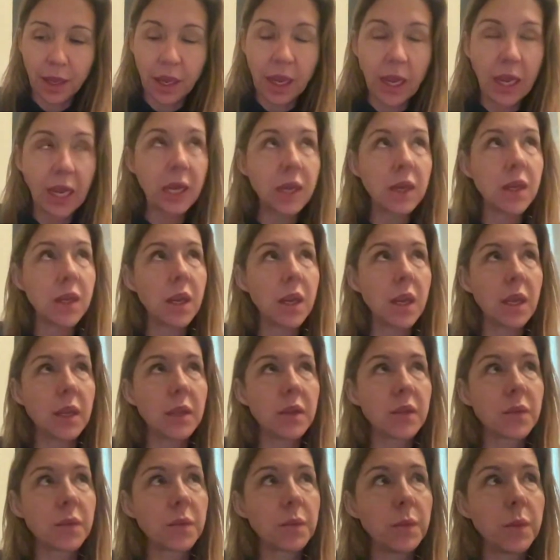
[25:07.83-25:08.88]

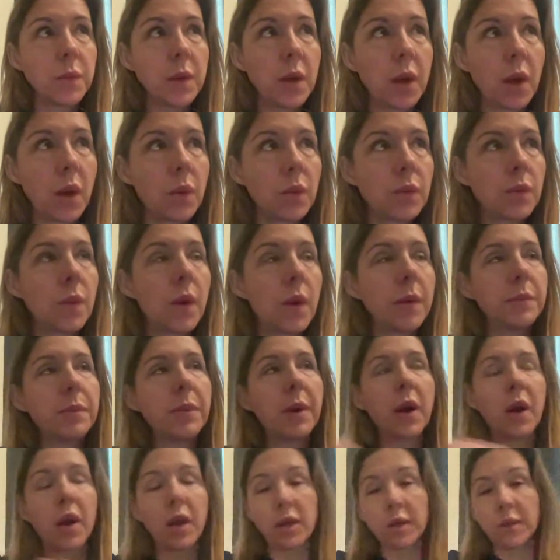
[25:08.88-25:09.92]
It's, you know, one
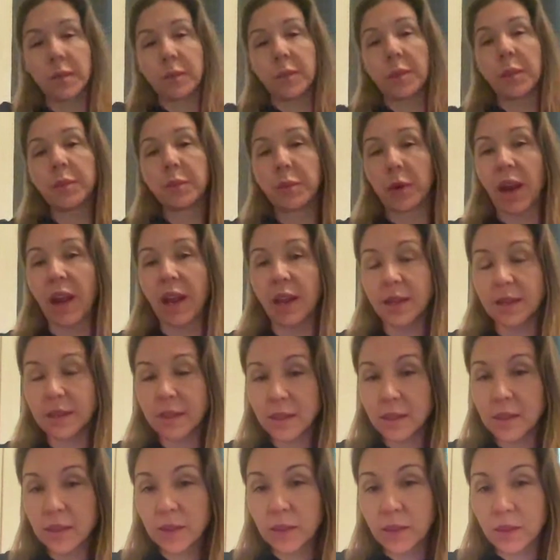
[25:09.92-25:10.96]
part
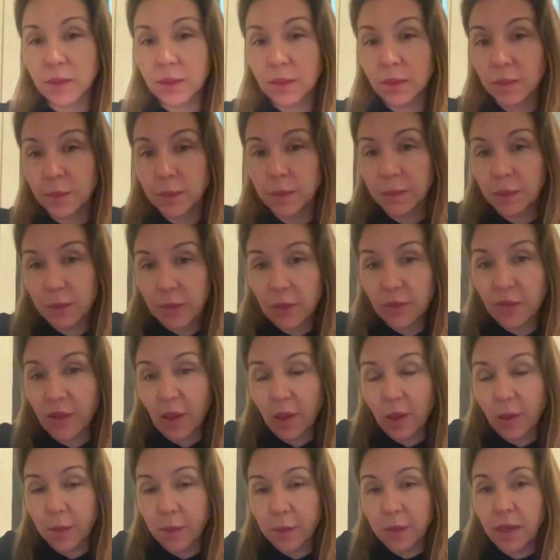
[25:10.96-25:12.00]
brand
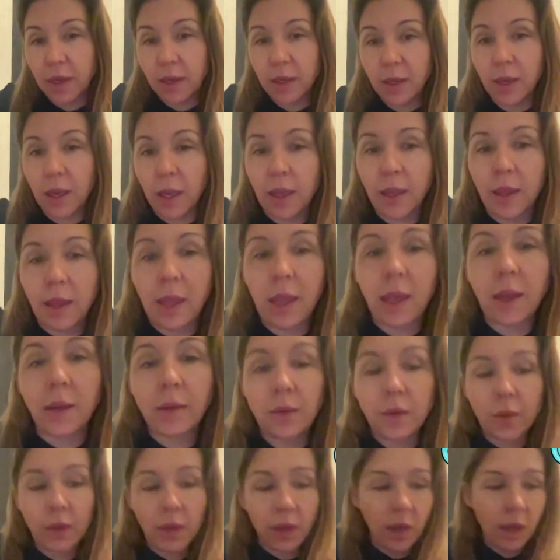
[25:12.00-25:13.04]
development and
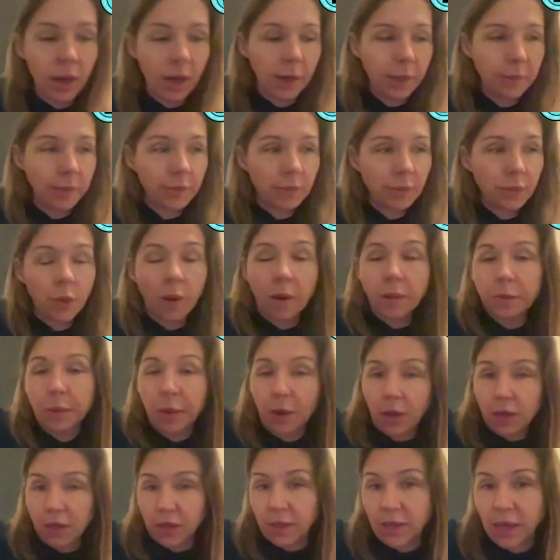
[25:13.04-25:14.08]
then one
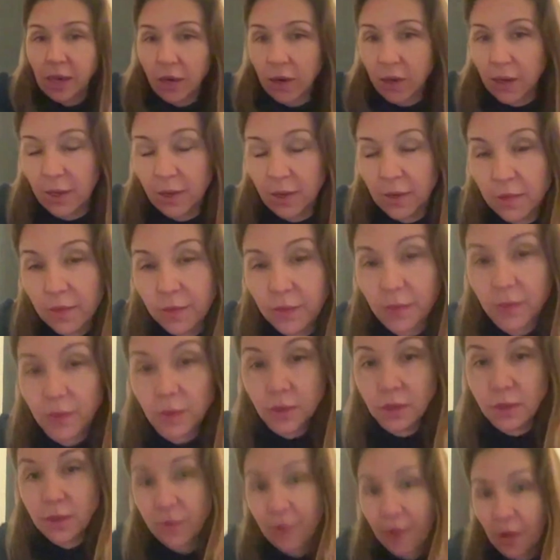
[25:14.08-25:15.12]
part narrative
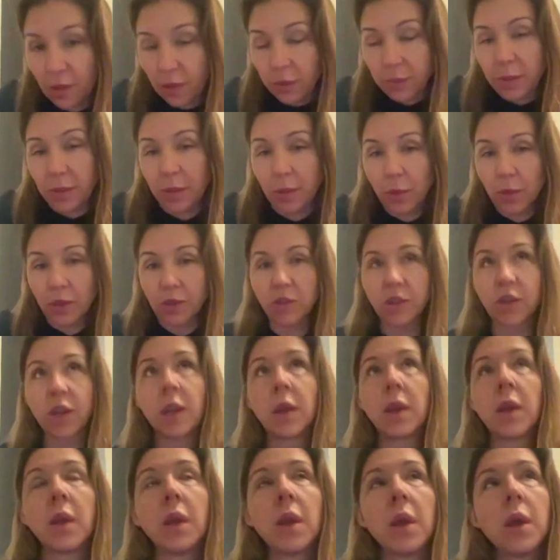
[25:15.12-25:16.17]
development, which,
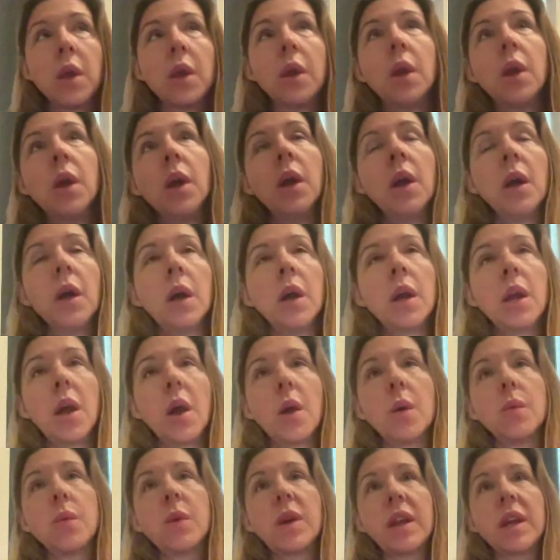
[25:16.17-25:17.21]
you
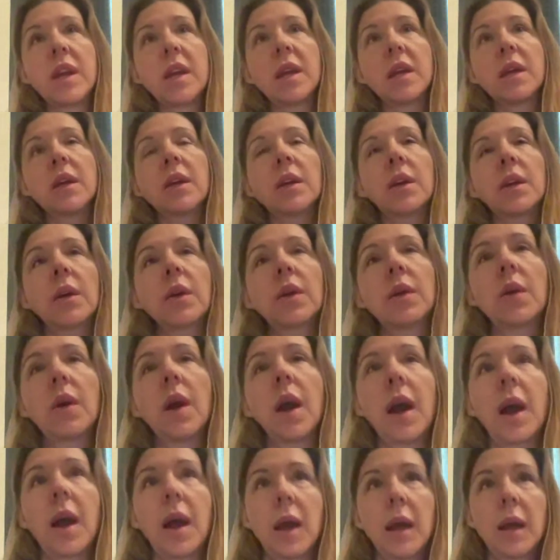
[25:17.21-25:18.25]
know, we,
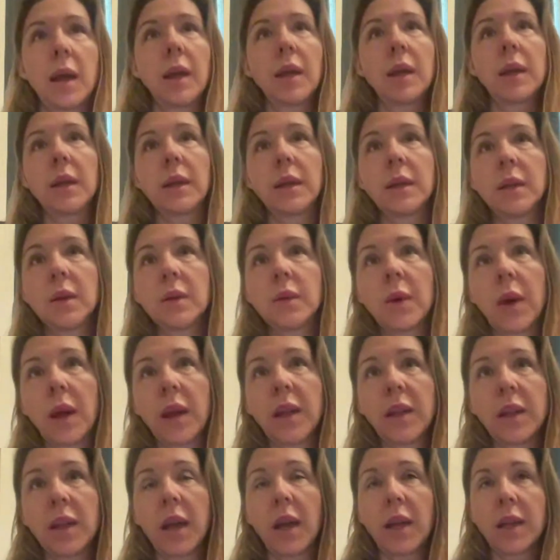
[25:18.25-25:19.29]
I
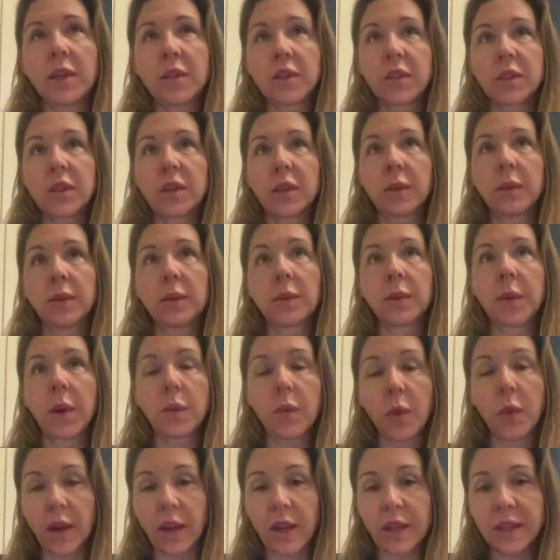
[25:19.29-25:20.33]
used to
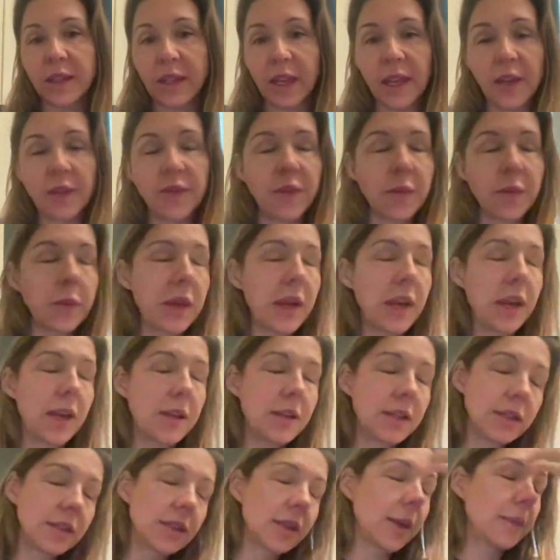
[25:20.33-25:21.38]
work at TIFF and we had
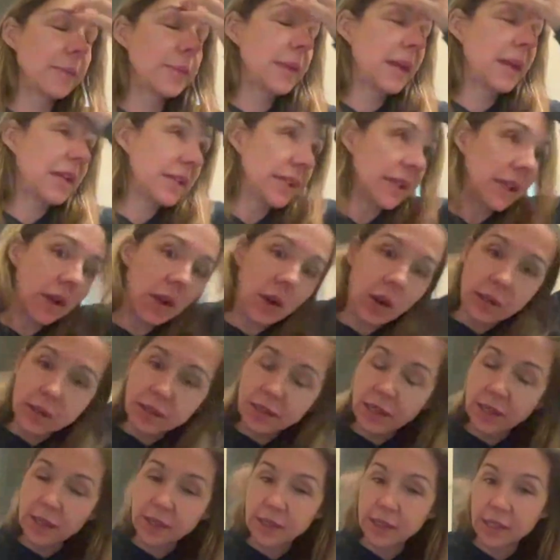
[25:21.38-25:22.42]
this amazing
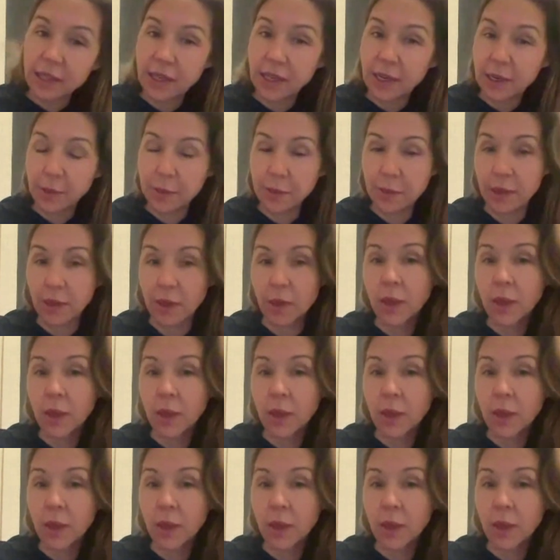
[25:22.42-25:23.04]
content team,